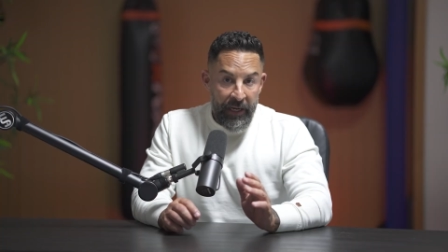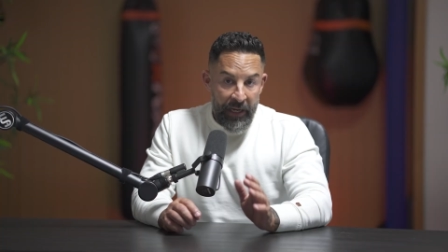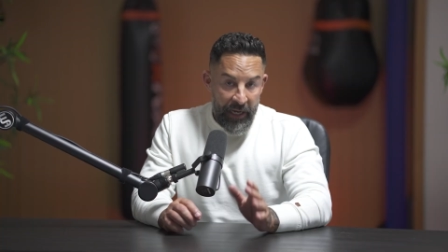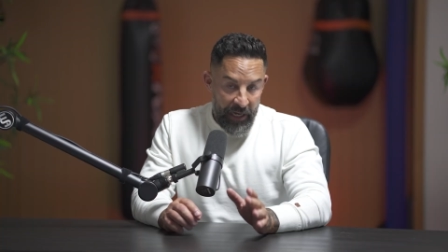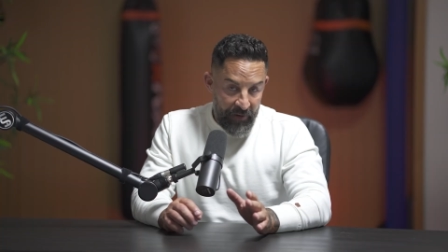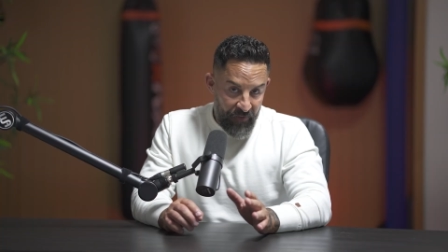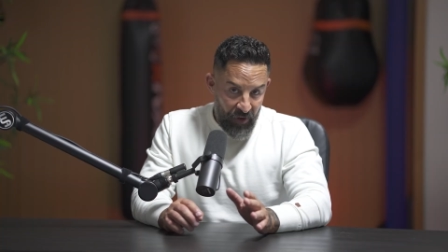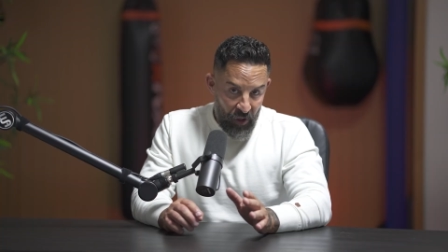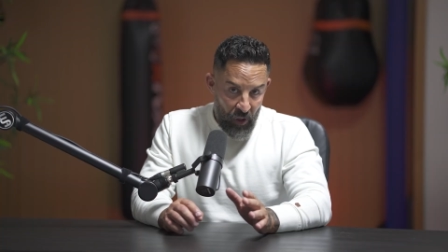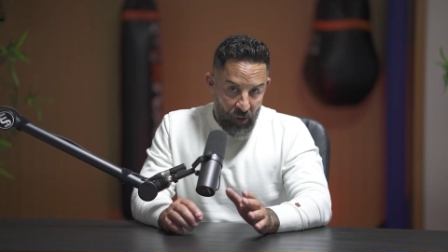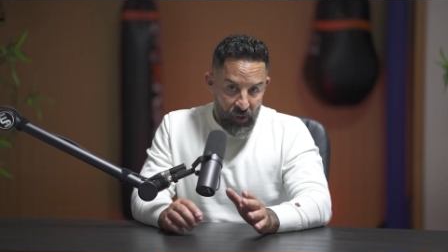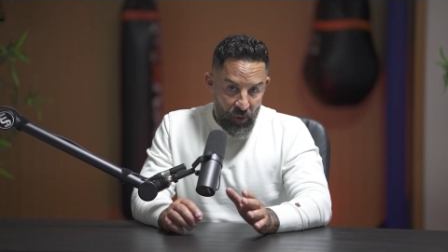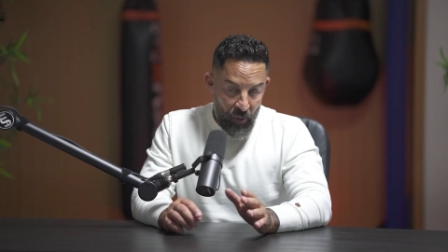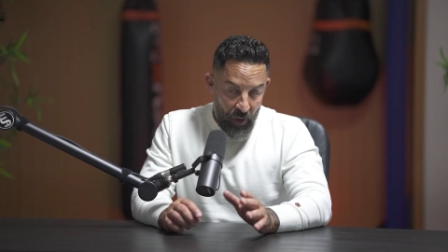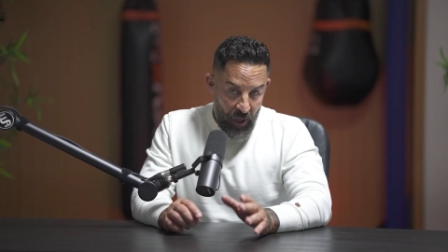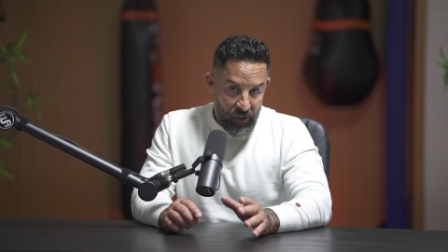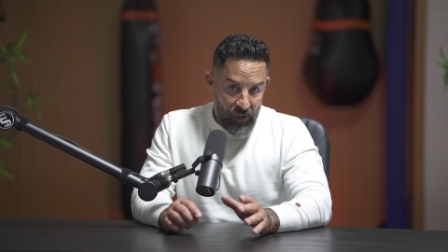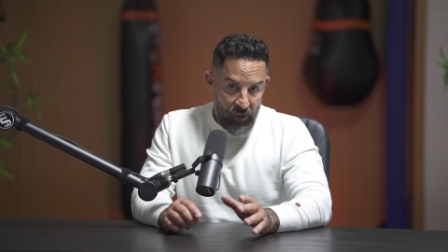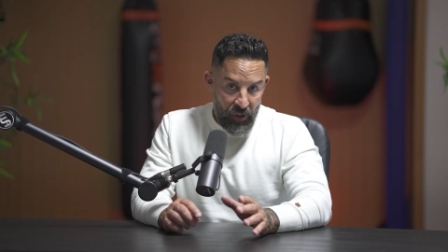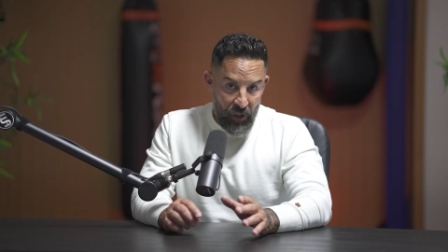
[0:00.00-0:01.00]
And for those of you
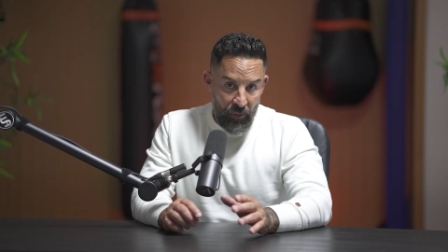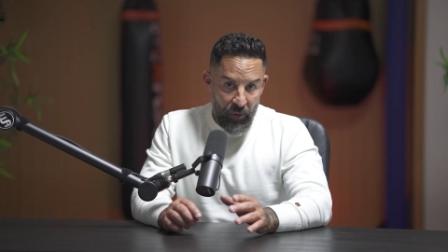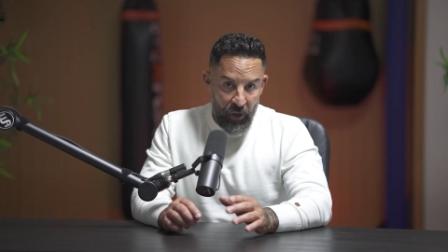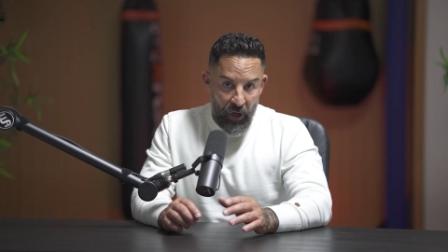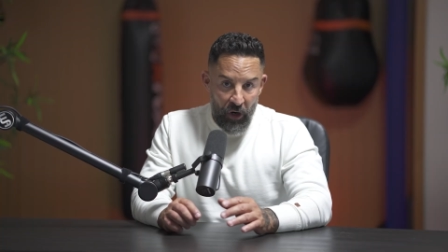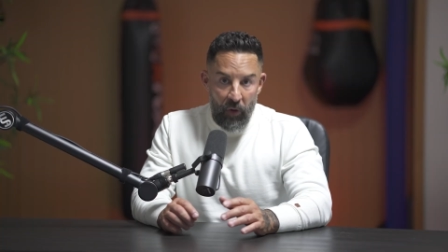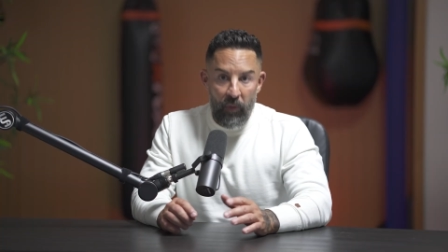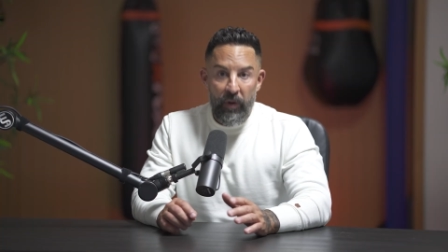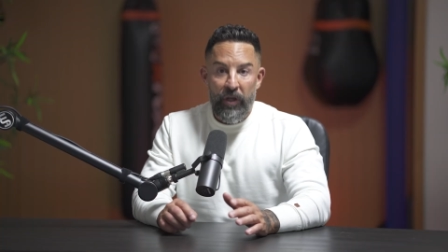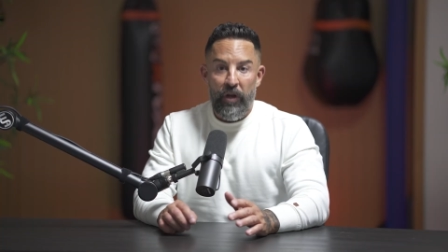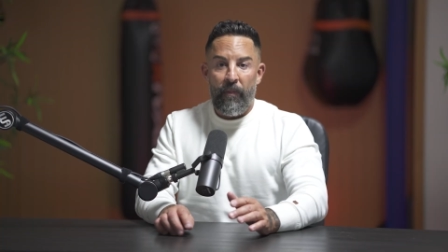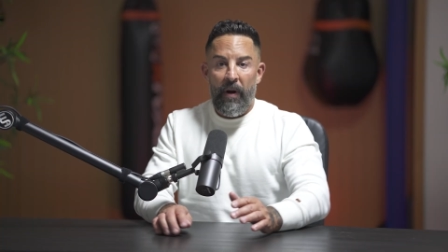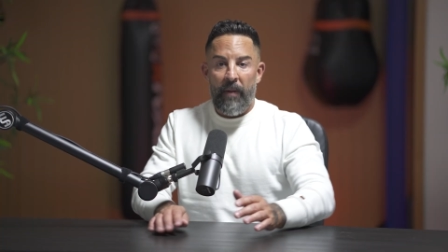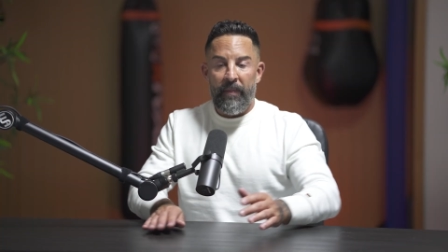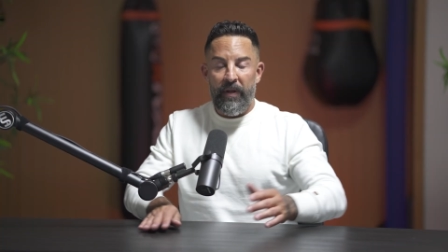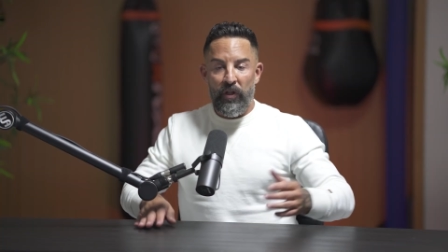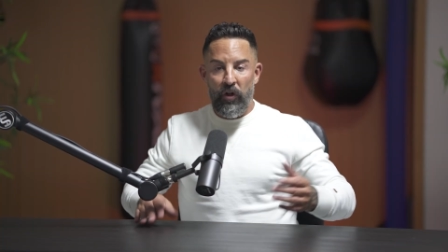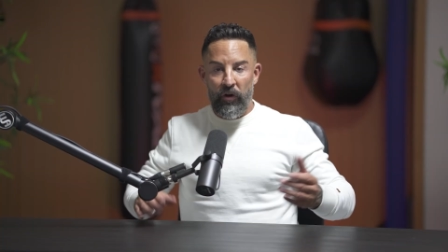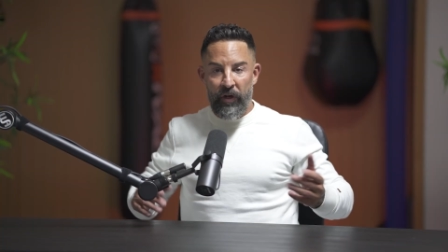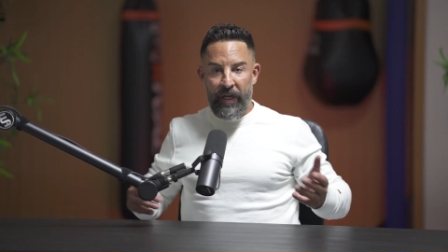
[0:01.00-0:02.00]
who also don't know, you're
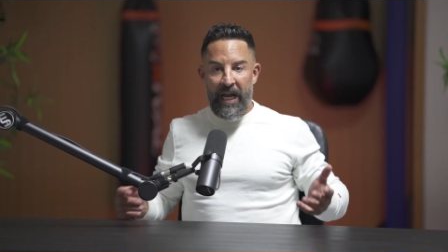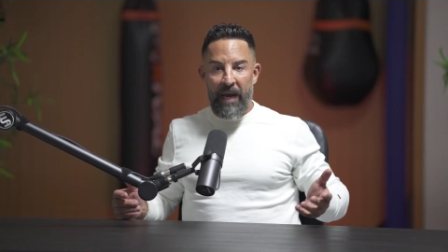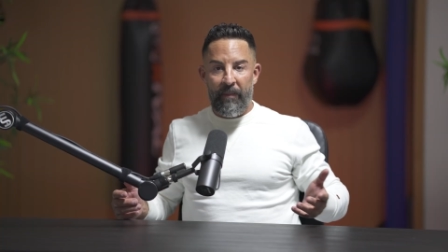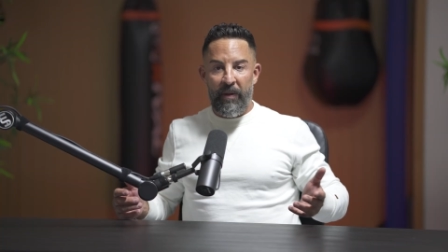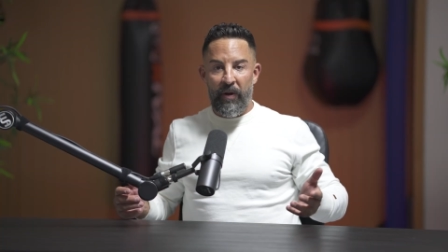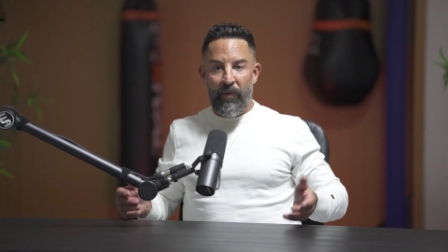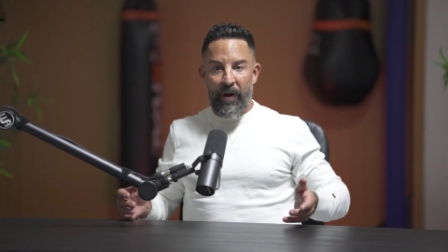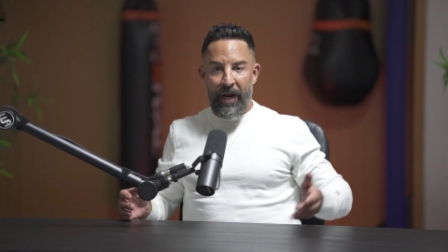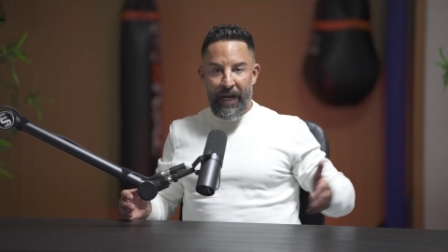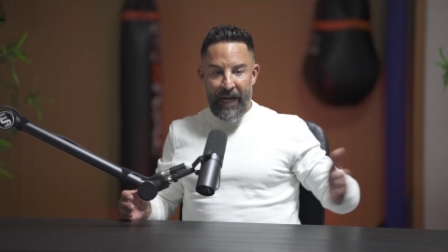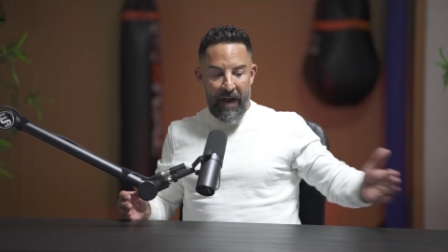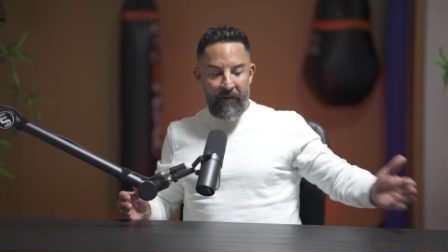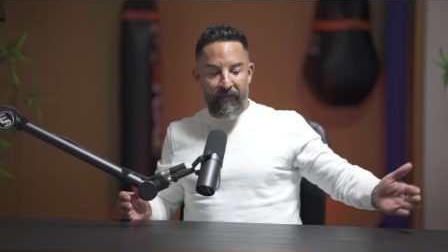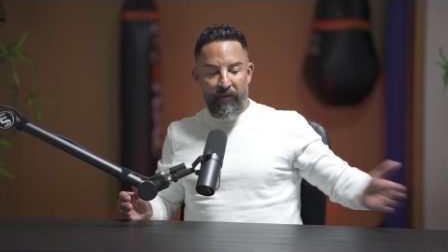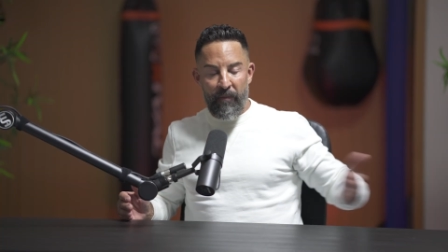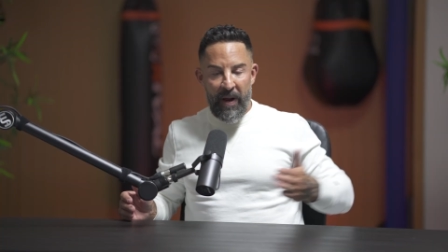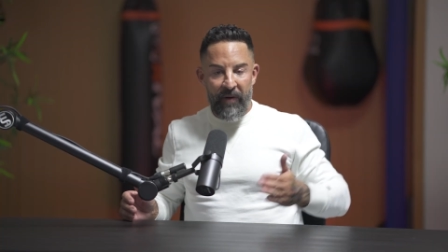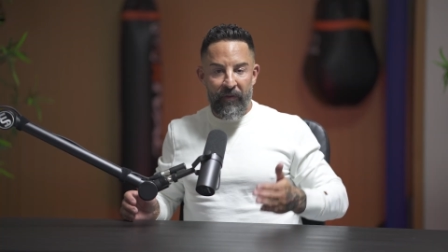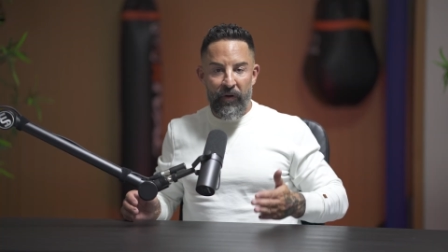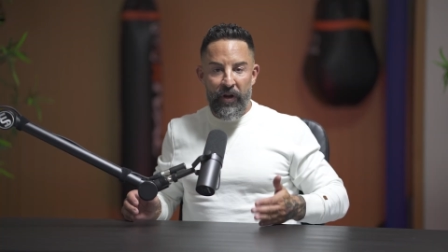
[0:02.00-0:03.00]
probably looking at me right now
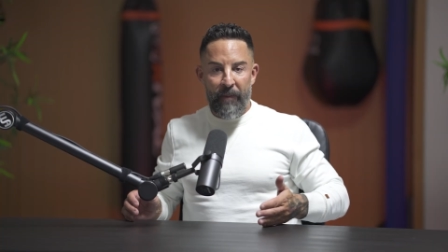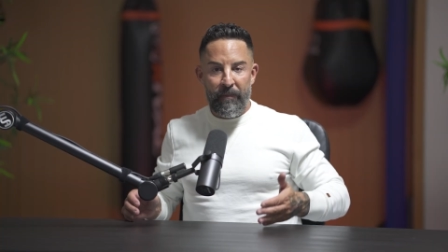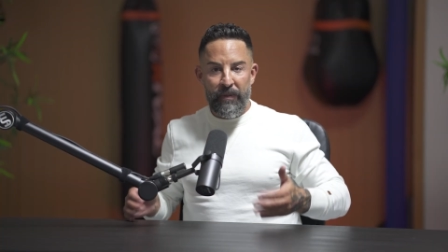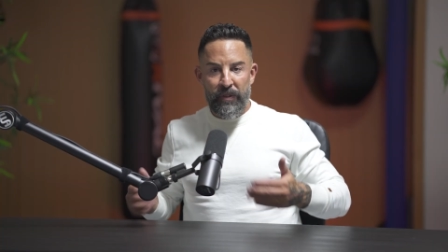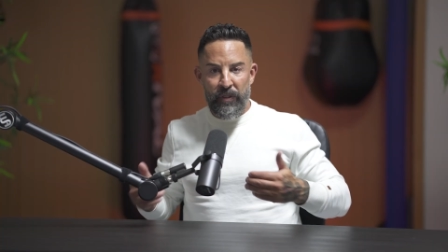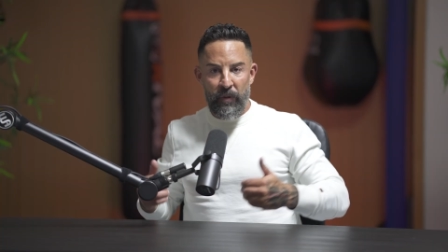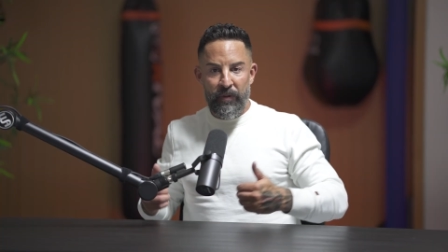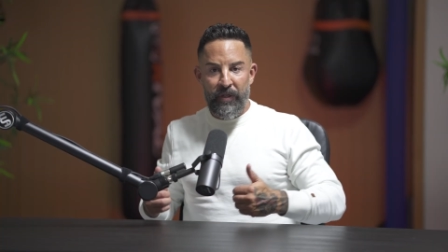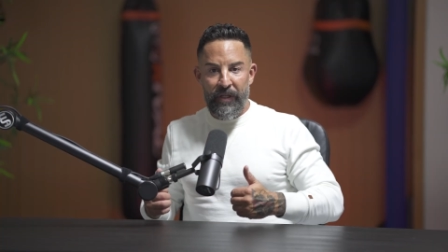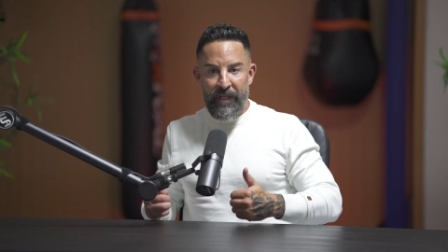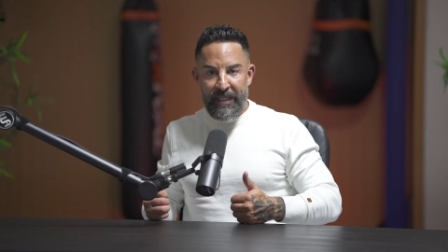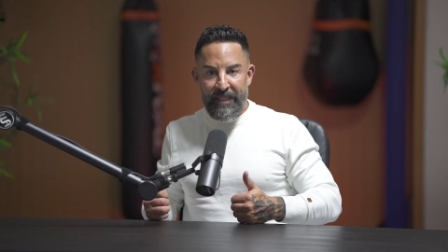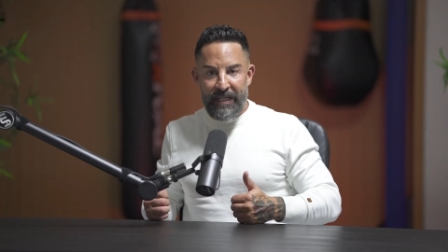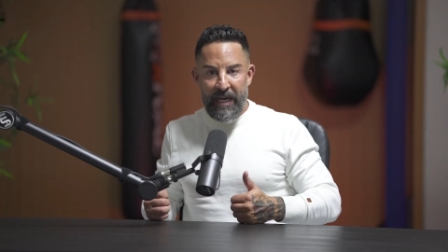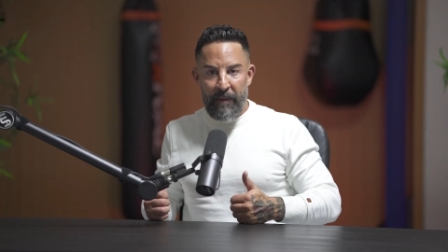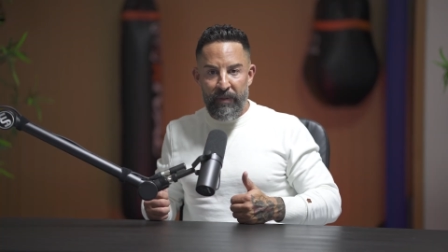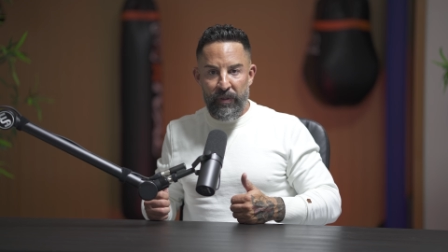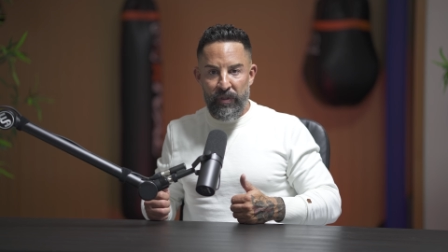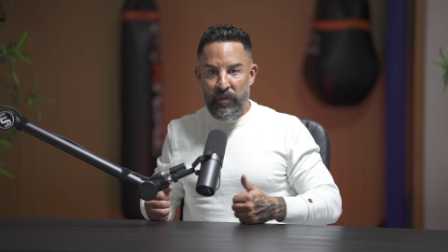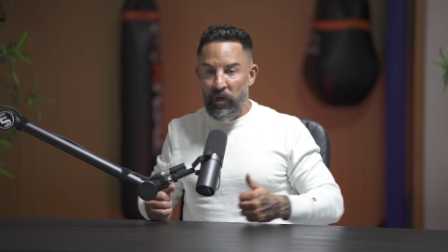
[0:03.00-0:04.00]
from every episode to this
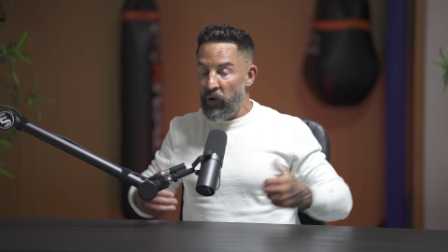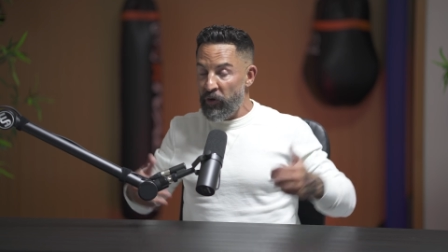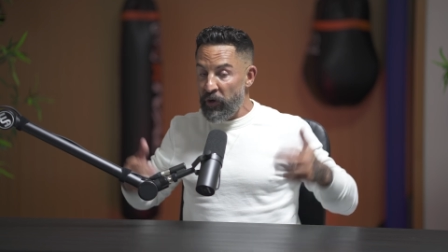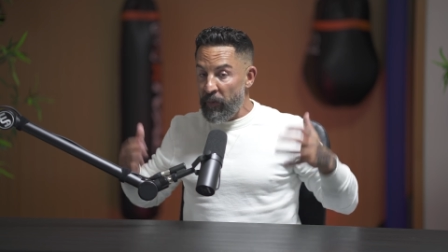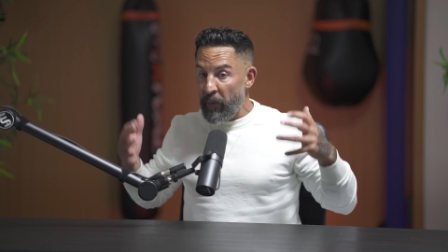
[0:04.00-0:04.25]
episode.